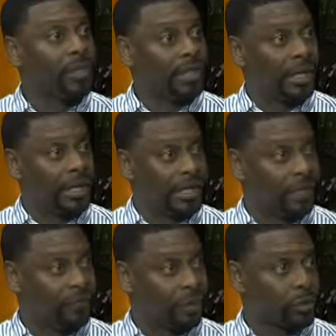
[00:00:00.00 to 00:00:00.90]
that
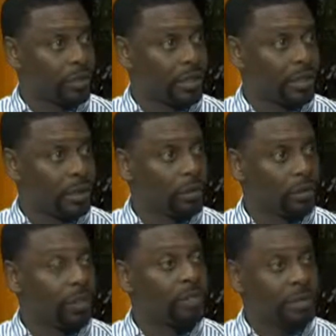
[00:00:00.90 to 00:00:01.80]
individuals can go
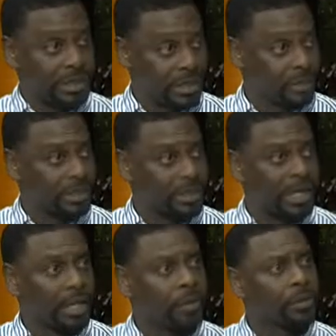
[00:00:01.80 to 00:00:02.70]
to, these participants
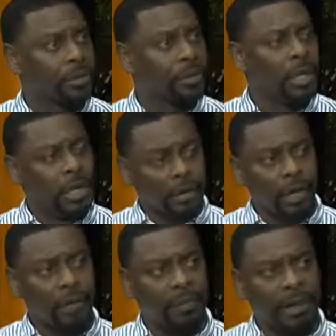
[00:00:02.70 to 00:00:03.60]
can go to.
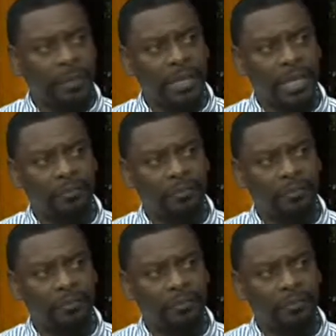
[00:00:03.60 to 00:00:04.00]
Talk about that.